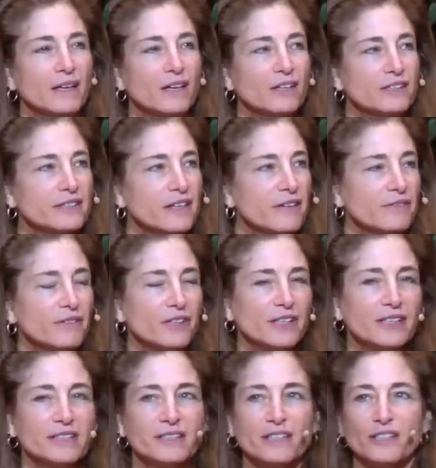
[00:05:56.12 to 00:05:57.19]
our
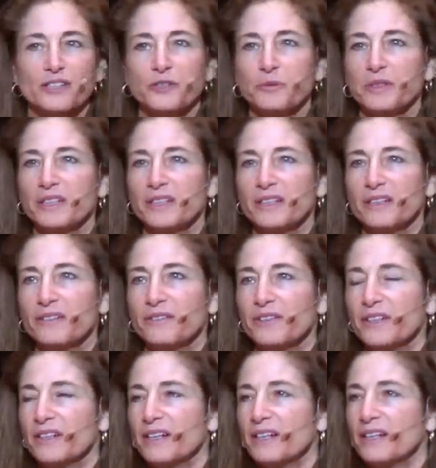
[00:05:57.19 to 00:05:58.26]
suffering is because we live
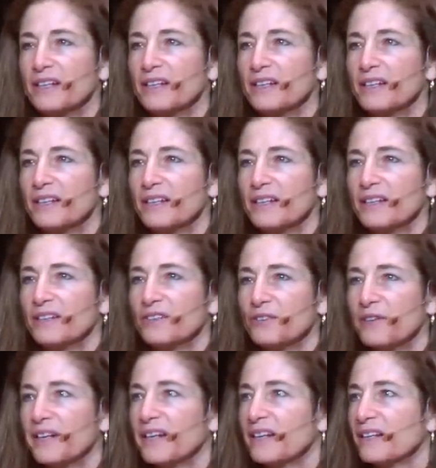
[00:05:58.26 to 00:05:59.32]
in a
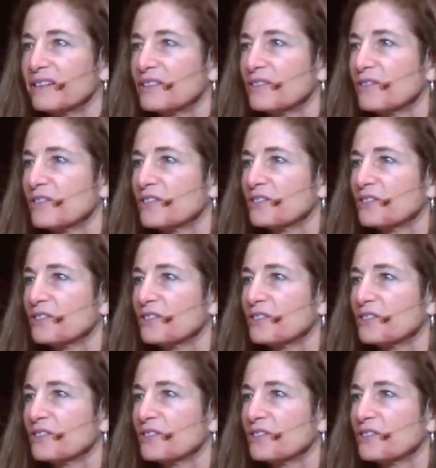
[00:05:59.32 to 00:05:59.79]
trance or a